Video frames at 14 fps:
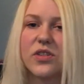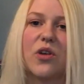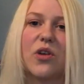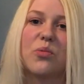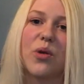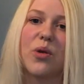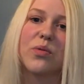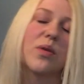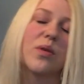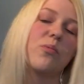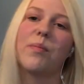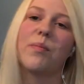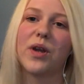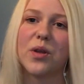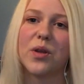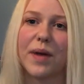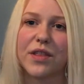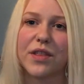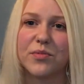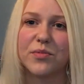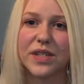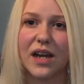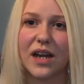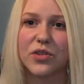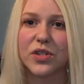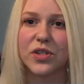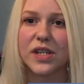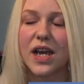So what Beyond the Bathroom
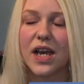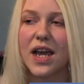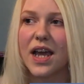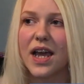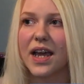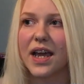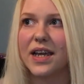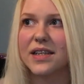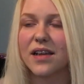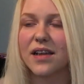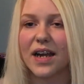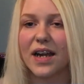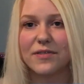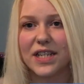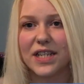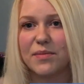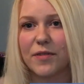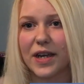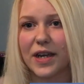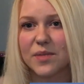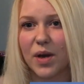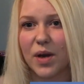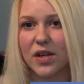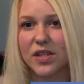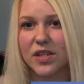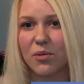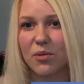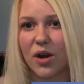Scale does is I have a team of
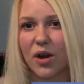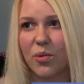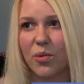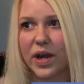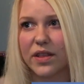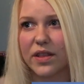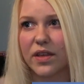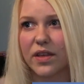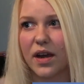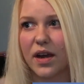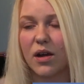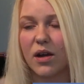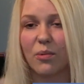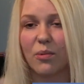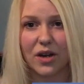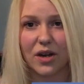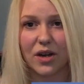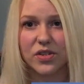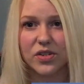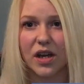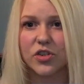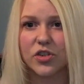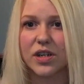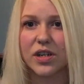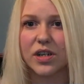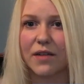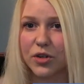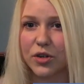experts. I work with a weight loss
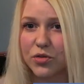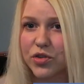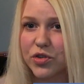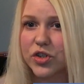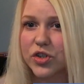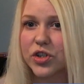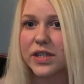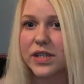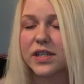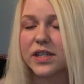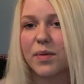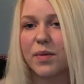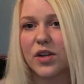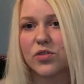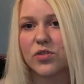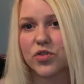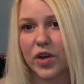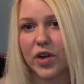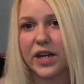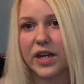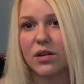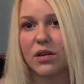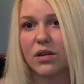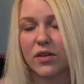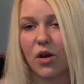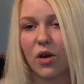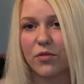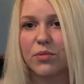surgeon. I have a nutritionist and a personal trainer
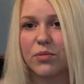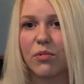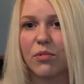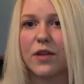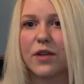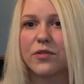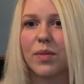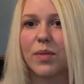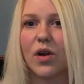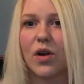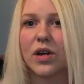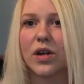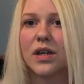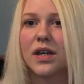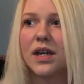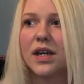that often write for the blog.